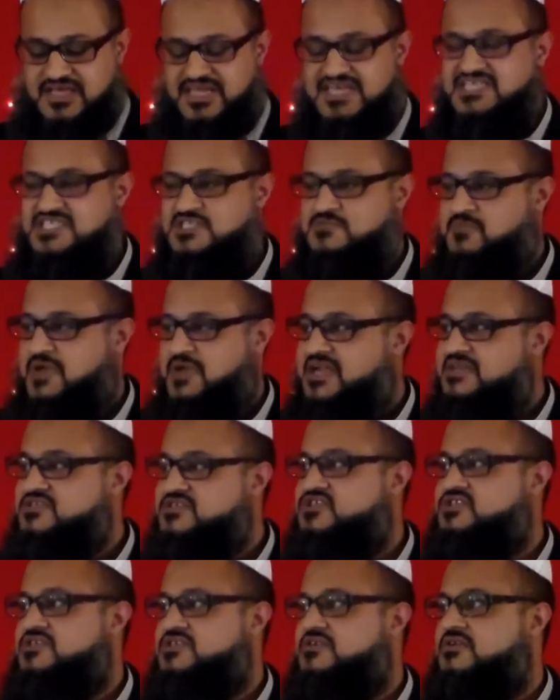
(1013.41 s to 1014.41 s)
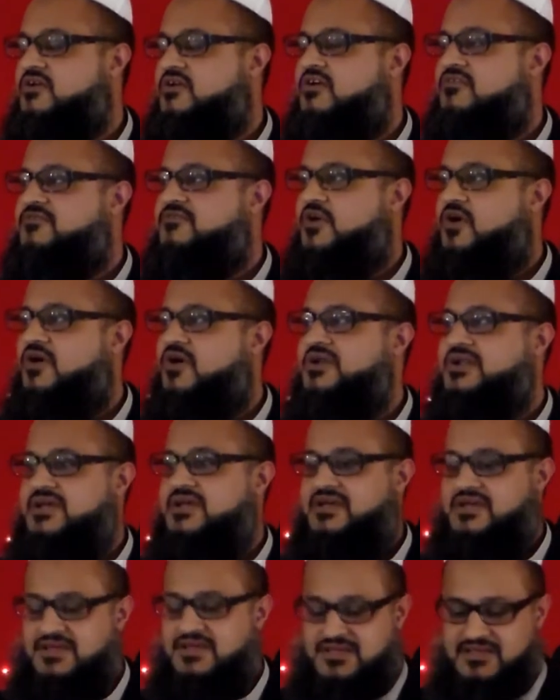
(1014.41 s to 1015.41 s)
expansion of
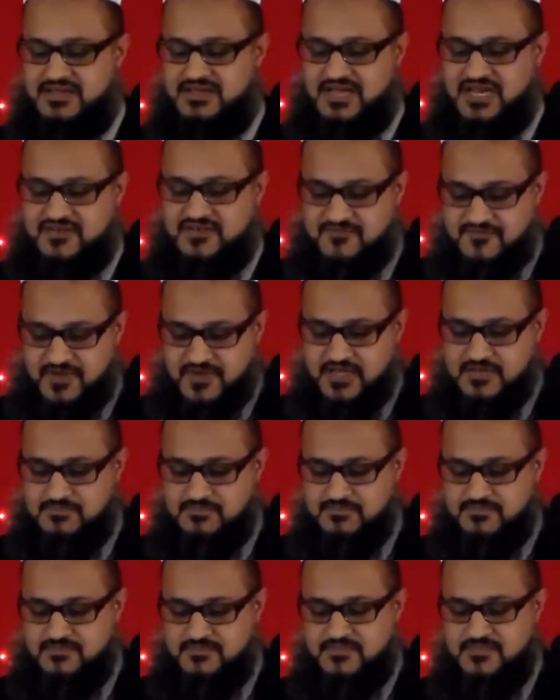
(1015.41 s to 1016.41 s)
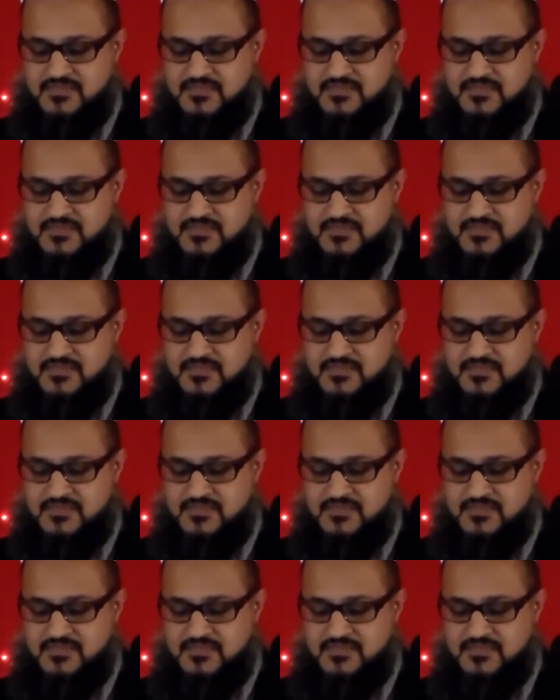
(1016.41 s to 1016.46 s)
honor and fame,